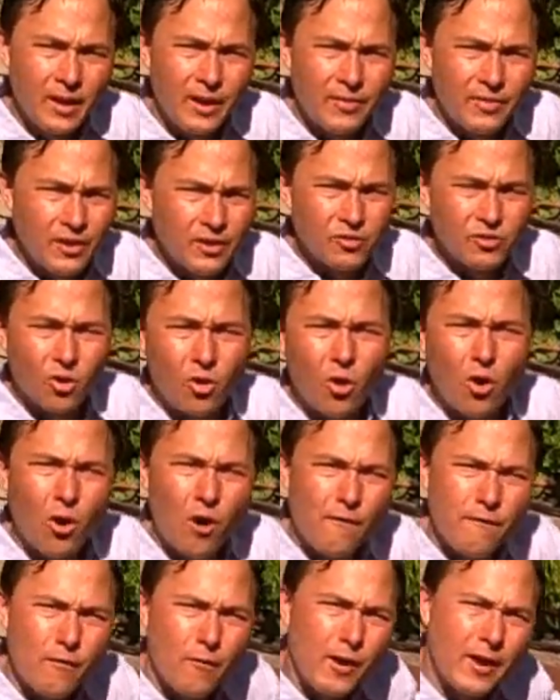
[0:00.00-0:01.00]
And these are
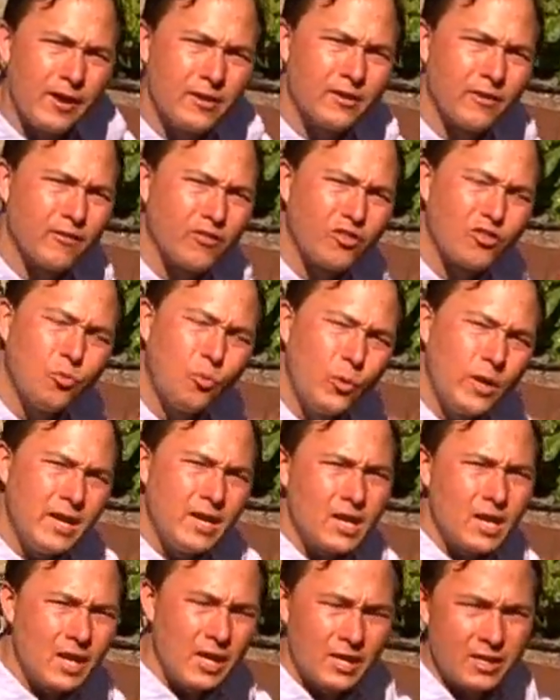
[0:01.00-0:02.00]
all varieties of
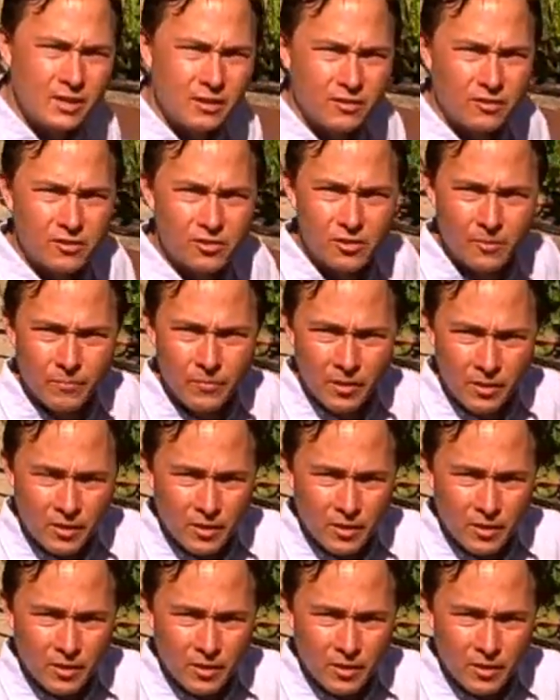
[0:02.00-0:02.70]
sweet onions.